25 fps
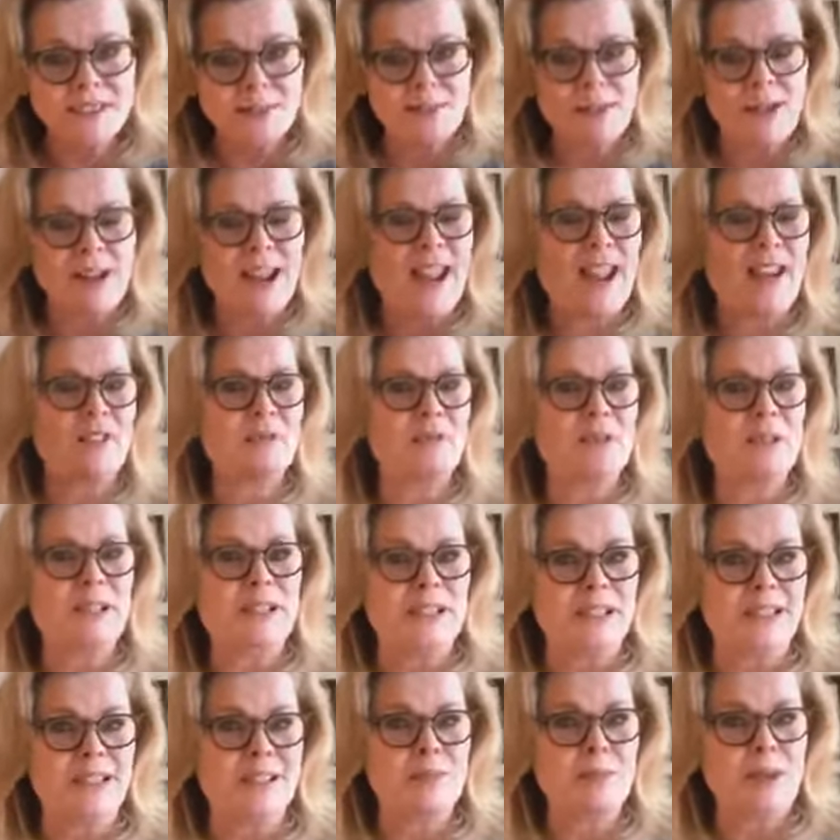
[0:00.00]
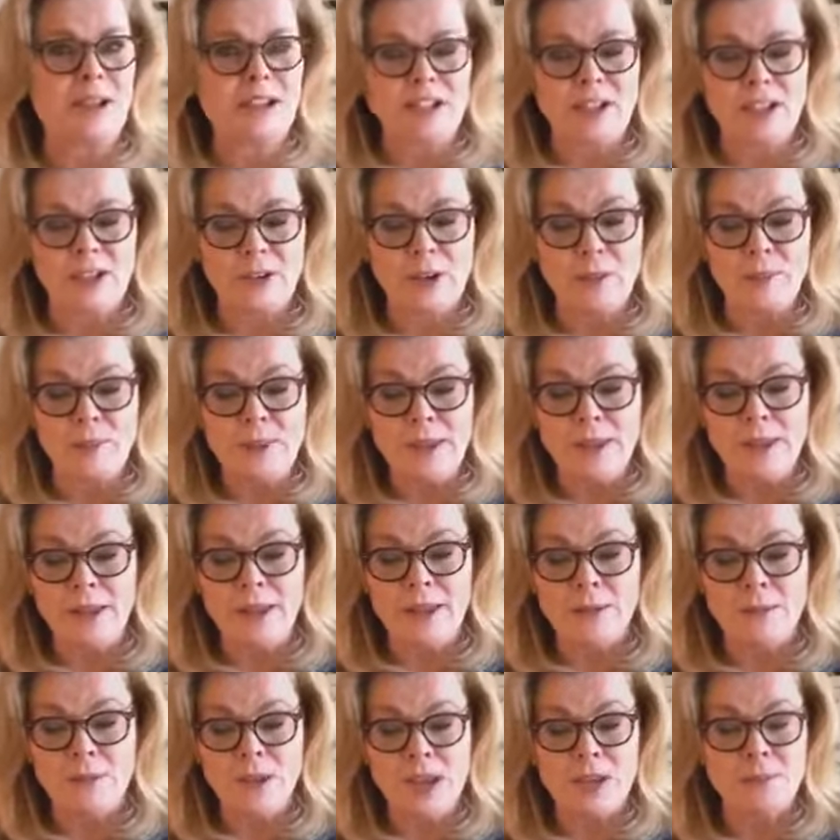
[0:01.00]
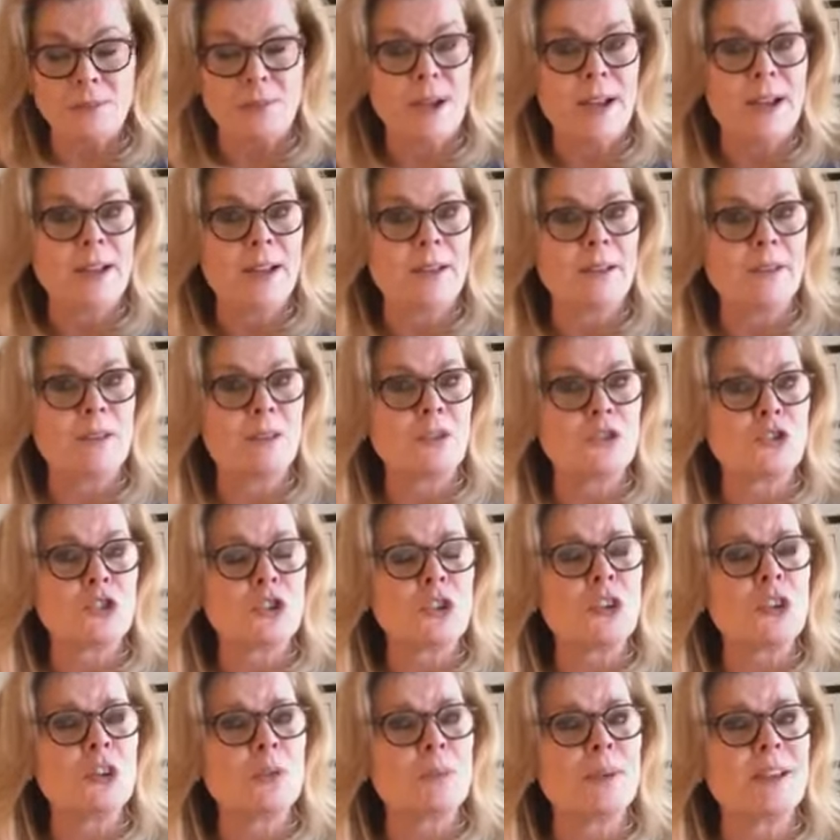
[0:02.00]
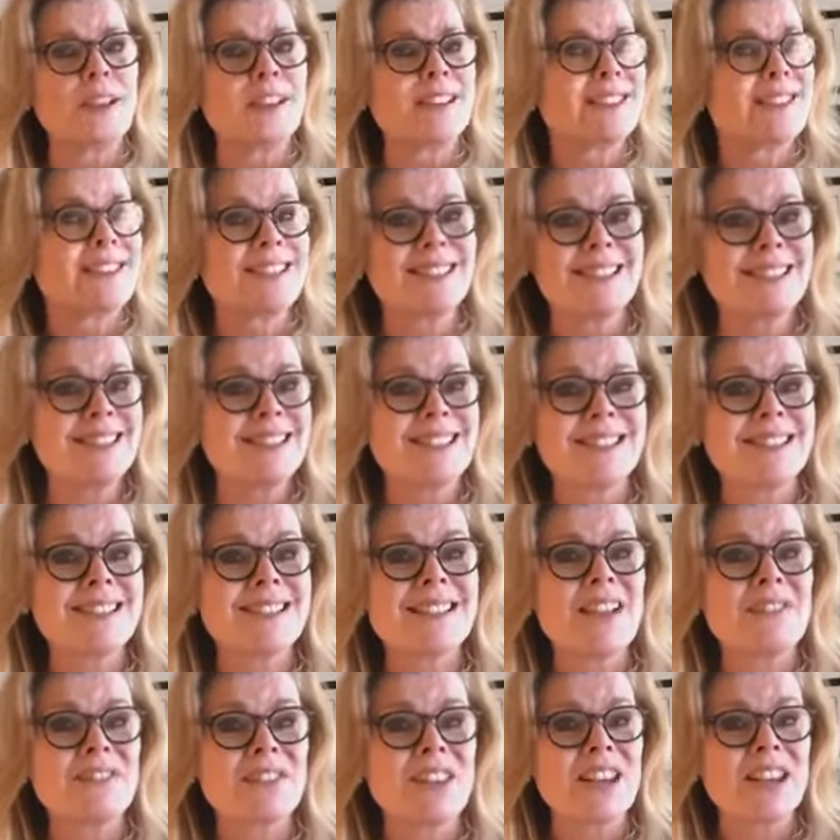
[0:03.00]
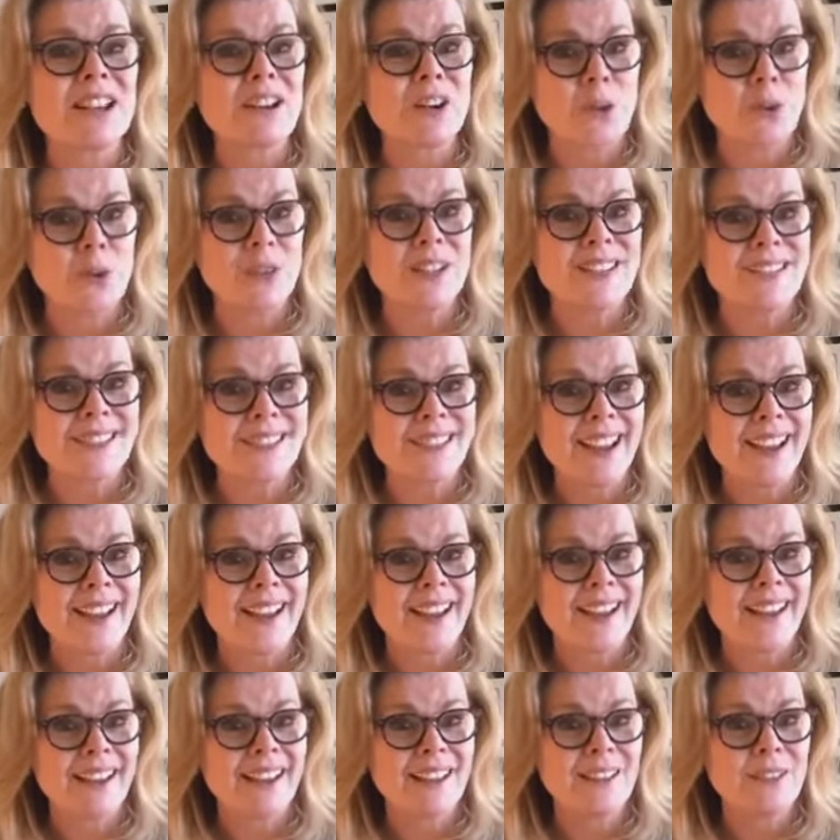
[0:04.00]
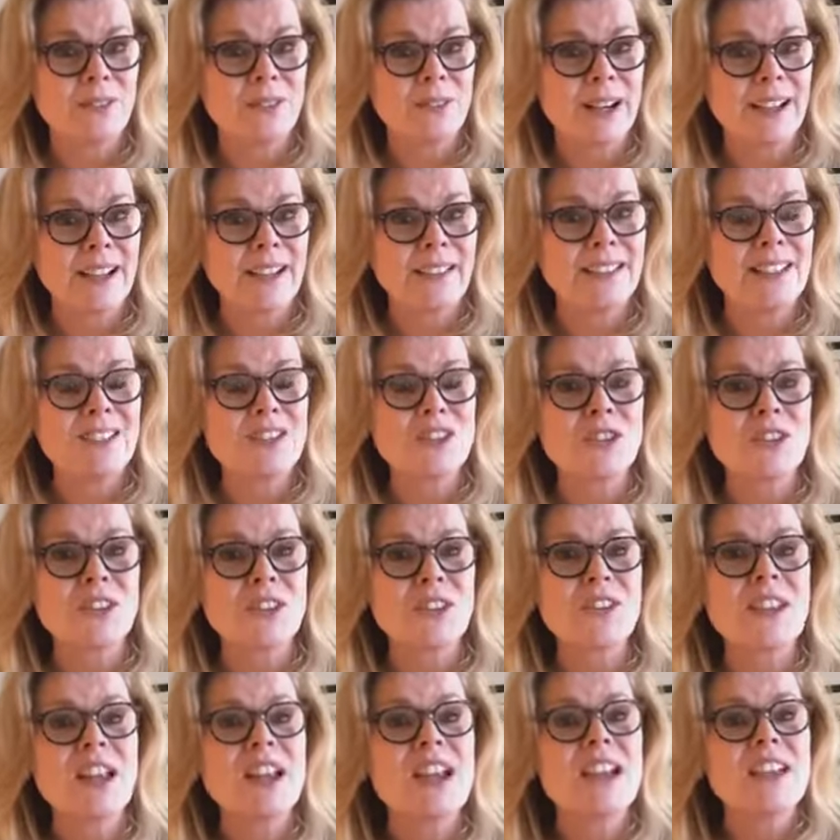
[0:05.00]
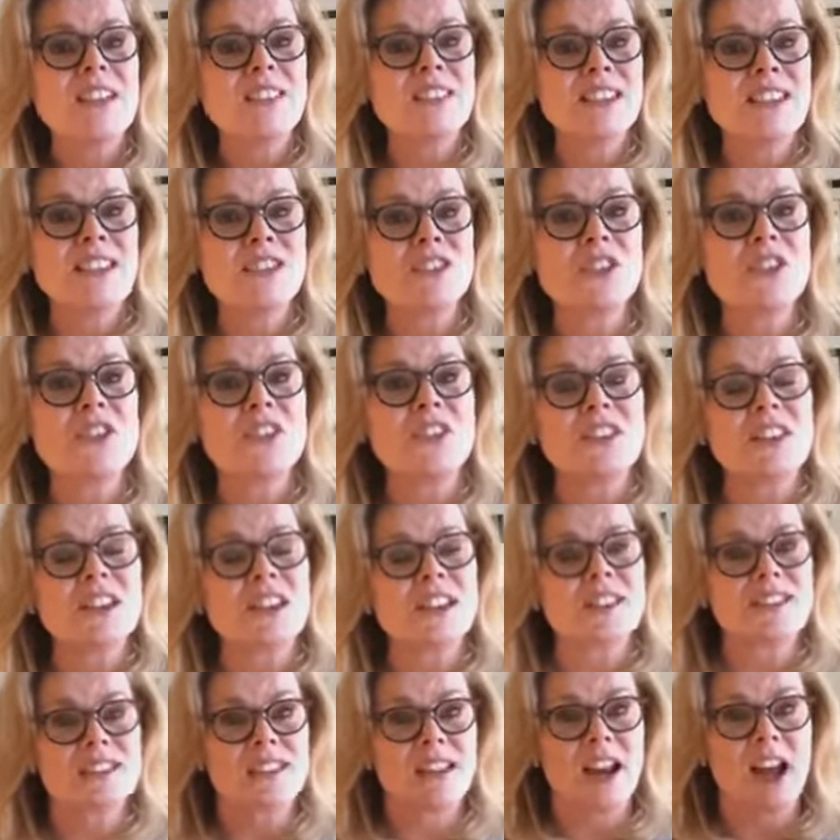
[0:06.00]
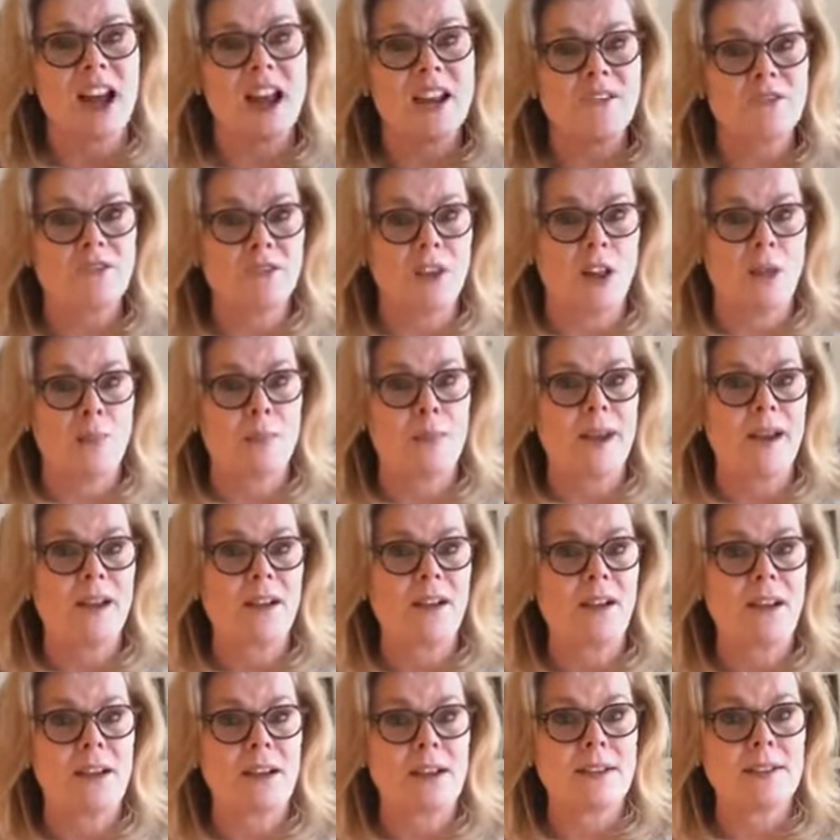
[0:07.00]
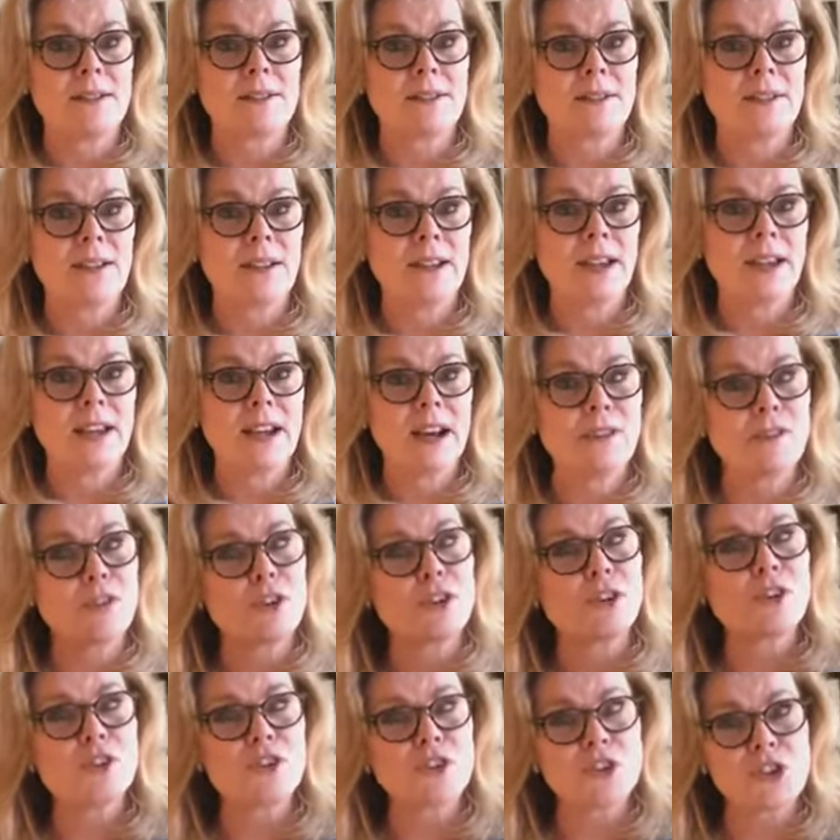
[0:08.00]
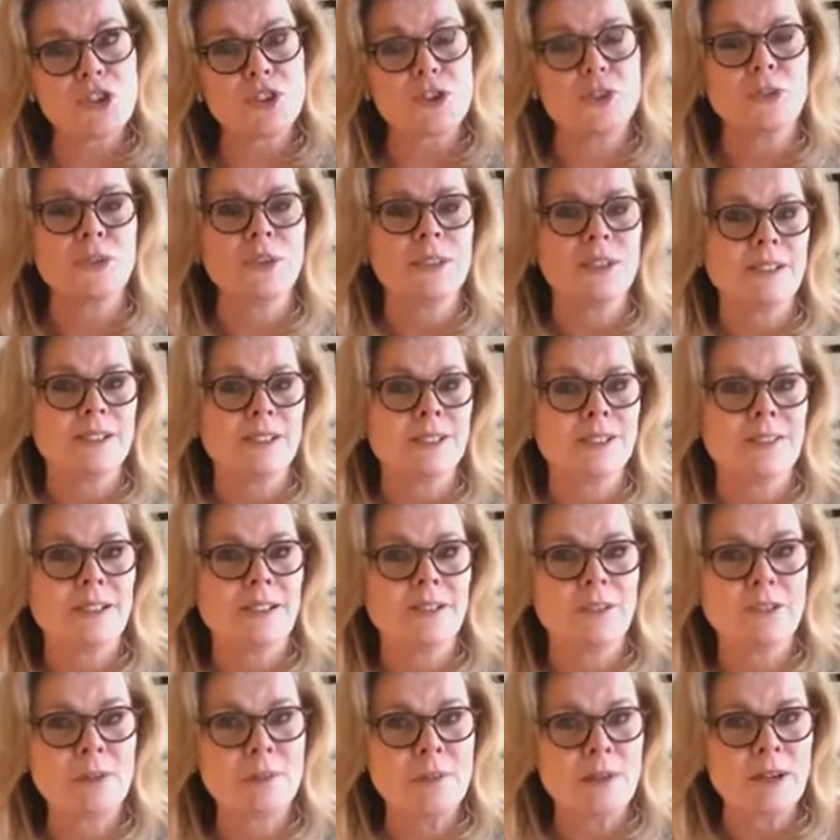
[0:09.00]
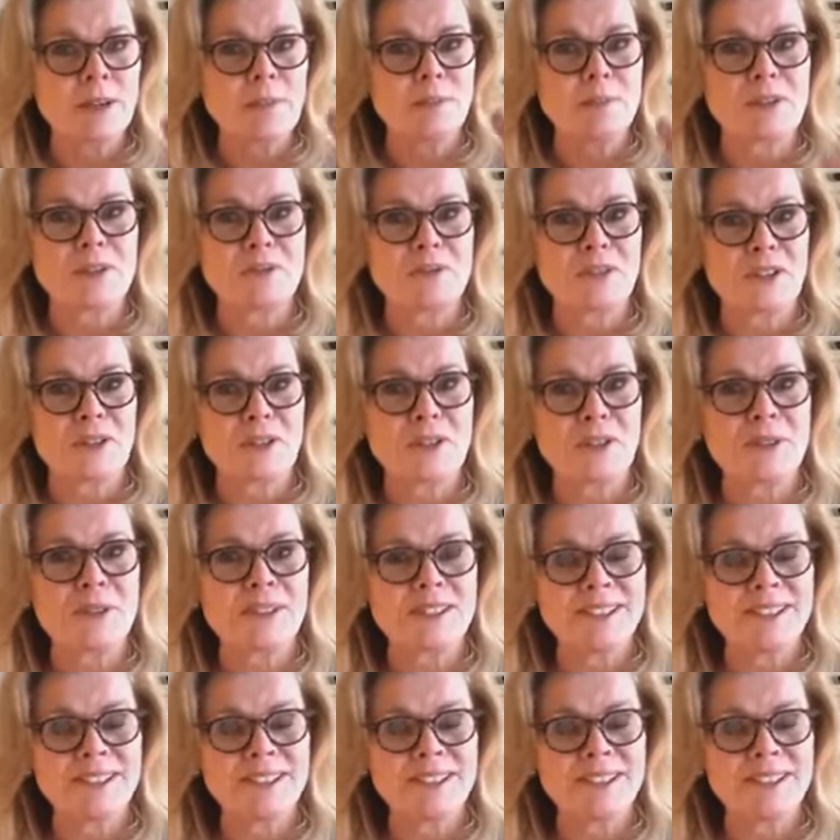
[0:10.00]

is what I had written in my diary, in, in my journal, because this is the stuff that I always say, right? These are the, these are the things that I fall back on. And I've heard too from a number of you.